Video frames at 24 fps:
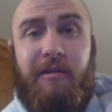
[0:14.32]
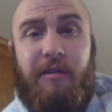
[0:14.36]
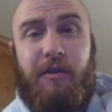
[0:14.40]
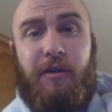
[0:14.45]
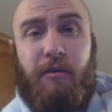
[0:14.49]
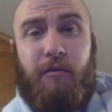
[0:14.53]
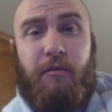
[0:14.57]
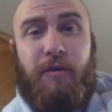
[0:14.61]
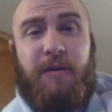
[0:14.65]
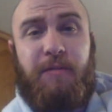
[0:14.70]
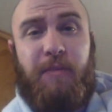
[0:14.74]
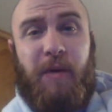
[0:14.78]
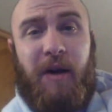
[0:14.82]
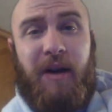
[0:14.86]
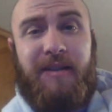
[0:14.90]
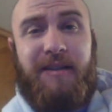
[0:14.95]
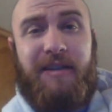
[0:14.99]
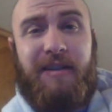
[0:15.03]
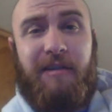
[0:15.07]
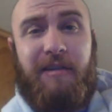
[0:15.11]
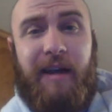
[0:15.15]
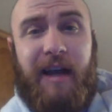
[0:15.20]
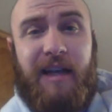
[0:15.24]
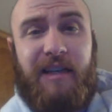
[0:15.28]
The
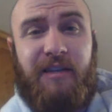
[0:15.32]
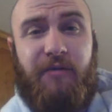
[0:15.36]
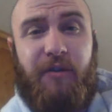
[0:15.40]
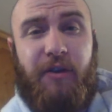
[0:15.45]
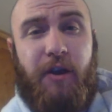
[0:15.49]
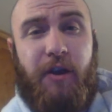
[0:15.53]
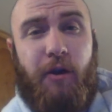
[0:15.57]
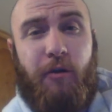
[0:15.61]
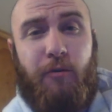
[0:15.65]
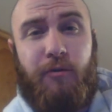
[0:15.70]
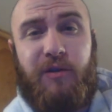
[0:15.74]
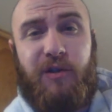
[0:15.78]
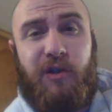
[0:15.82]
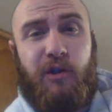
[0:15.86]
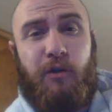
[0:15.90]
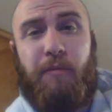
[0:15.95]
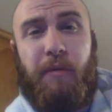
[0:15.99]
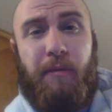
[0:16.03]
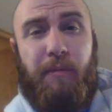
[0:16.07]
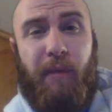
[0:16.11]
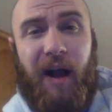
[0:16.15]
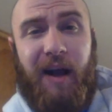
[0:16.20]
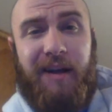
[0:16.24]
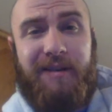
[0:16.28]
response to the last video was
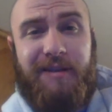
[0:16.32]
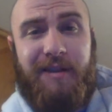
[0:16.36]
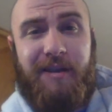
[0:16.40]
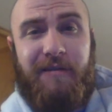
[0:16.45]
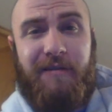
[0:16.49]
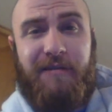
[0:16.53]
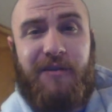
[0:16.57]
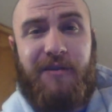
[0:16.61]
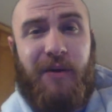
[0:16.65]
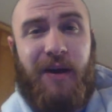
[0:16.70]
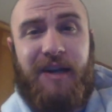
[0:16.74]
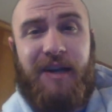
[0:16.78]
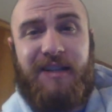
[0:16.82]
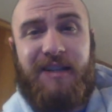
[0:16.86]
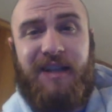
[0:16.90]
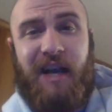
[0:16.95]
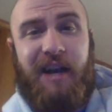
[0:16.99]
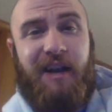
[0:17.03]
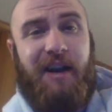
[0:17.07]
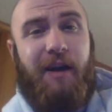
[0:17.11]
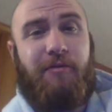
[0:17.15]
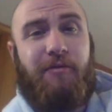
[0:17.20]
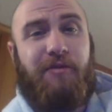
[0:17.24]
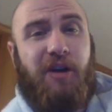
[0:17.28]
super positive, so I
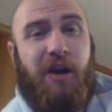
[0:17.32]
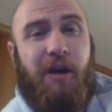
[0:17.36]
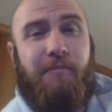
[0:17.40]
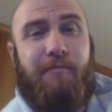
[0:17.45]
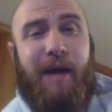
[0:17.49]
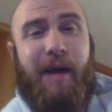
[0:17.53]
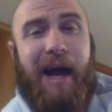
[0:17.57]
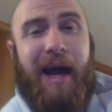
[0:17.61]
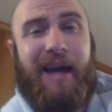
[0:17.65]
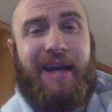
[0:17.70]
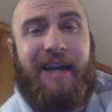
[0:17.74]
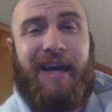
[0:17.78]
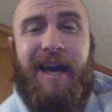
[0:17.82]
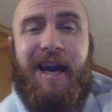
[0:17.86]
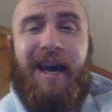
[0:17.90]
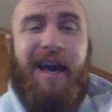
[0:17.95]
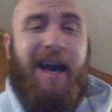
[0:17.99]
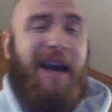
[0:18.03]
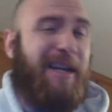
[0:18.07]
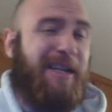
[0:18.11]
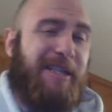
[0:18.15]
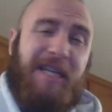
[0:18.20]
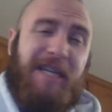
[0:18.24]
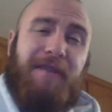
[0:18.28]
decided I would come back
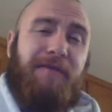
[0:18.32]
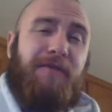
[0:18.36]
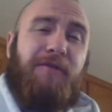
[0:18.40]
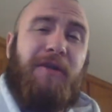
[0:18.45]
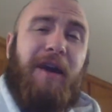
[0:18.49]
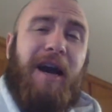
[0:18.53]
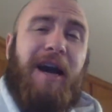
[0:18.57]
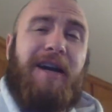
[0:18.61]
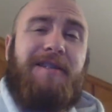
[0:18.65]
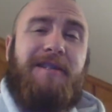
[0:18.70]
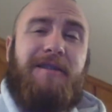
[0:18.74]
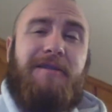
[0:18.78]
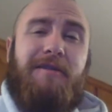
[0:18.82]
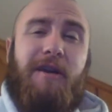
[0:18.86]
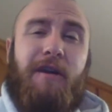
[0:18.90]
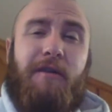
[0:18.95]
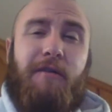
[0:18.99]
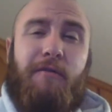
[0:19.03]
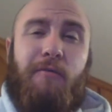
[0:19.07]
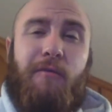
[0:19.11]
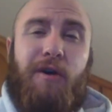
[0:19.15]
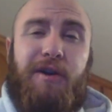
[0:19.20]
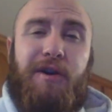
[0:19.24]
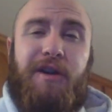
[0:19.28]
and give you guys
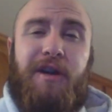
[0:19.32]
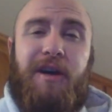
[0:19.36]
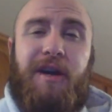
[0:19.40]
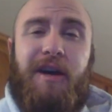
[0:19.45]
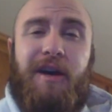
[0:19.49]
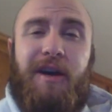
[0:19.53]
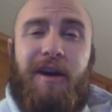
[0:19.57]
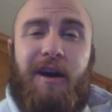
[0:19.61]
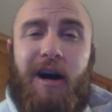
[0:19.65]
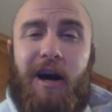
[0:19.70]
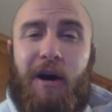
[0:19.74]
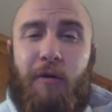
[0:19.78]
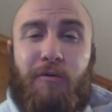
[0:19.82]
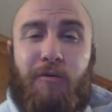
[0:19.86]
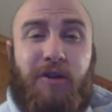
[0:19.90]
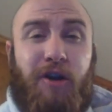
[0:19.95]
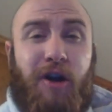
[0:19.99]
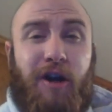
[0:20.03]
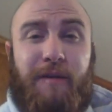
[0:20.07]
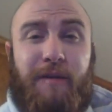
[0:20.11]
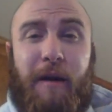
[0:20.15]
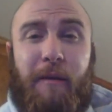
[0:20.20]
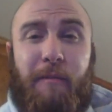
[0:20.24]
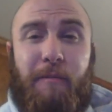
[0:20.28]
another one. We're
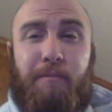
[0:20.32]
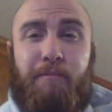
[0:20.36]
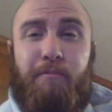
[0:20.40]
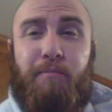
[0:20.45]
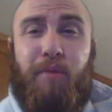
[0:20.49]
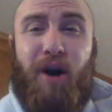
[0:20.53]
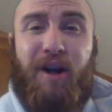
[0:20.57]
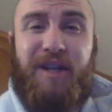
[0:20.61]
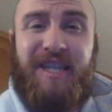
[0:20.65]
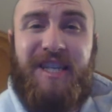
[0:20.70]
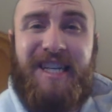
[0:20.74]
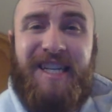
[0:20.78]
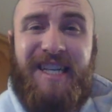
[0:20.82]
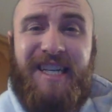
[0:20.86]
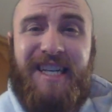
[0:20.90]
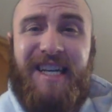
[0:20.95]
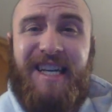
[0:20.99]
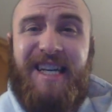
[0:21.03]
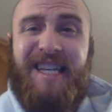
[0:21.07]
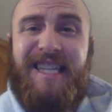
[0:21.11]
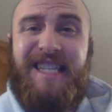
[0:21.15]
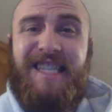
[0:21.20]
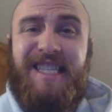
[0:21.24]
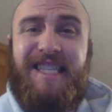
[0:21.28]
talking about budget
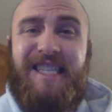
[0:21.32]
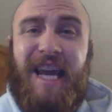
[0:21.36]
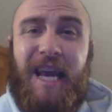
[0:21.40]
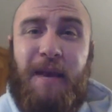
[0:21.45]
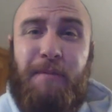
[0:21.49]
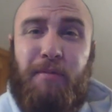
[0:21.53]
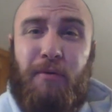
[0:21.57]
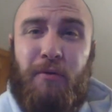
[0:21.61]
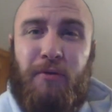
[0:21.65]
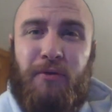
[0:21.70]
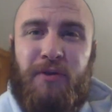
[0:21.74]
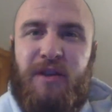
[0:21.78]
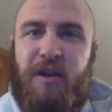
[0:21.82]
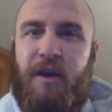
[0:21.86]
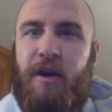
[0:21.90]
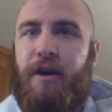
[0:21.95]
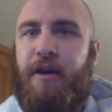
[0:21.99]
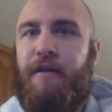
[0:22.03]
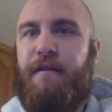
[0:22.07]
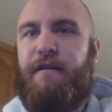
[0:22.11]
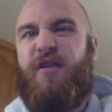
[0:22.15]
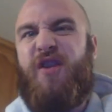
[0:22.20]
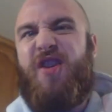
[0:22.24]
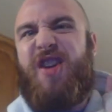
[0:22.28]
staples
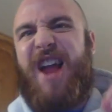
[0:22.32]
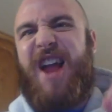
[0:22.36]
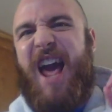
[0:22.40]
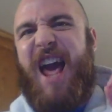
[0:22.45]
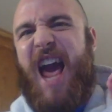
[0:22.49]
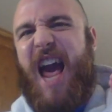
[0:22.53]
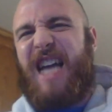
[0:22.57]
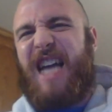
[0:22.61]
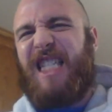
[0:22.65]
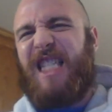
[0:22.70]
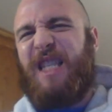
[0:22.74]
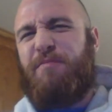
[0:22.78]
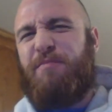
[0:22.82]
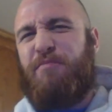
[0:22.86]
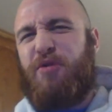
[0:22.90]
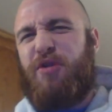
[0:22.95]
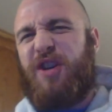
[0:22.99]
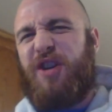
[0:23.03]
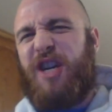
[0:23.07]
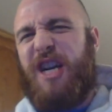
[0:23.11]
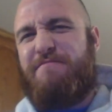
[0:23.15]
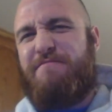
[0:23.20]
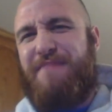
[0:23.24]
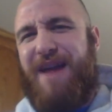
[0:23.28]
for an Esper
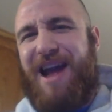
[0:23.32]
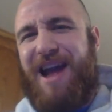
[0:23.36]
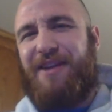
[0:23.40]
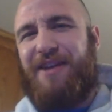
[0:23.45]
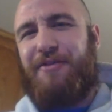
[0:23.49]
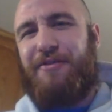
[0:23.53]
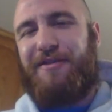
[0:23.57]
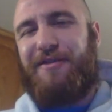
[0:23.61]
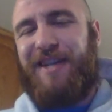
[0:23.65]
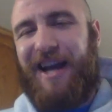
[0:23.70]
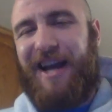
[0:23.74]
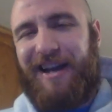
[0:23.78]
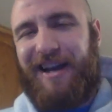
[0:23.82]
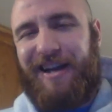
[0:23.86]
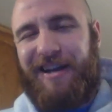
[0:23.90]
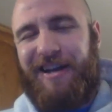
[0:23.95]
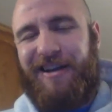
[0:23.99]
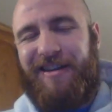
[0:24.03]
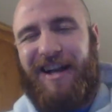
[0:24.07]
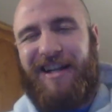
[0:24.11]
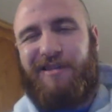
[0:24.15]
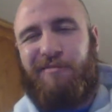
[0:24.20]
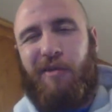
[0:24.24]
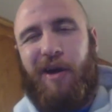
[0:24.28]
commander deck.
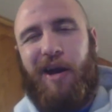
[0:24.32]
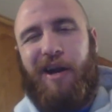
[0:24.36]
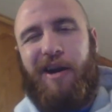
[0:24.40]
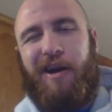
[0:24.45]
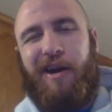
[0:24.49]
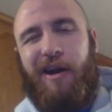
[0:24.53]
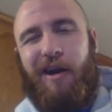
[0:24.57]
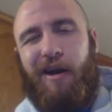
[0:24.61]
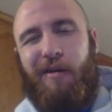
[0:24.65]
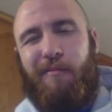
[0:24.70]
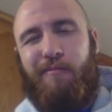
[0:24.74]
That's right.